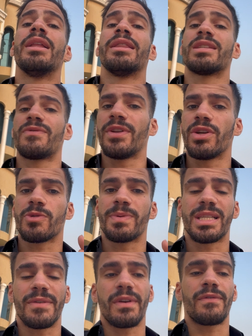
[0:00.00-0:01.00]
This video is
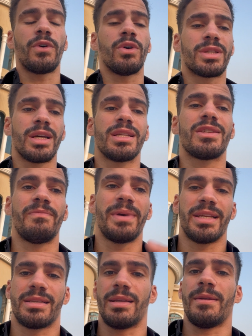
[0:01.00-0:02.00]
specific for alternative
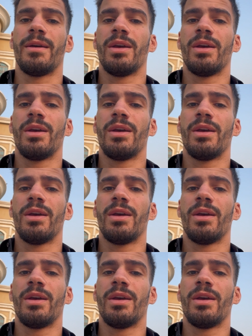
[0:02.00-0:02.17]
medicine,